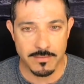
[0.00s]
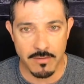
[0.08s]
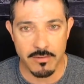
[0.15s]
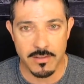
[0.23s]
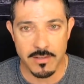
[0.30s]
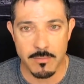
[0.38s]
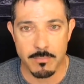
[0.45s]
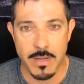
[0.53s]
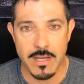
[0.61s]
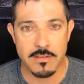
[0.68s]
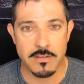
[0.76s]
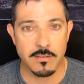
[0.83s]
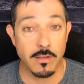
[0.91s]
17
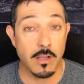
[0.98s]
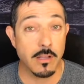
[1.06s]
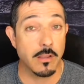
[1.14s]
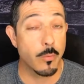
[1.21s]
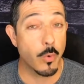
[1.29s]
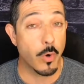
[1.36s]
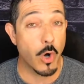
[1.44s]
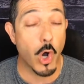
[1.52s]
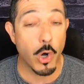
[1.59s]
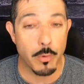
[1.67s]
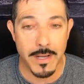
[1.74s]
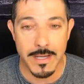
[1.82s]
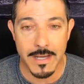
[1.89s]
pages. Luckily, we're
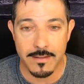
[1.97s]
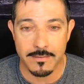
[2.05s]
already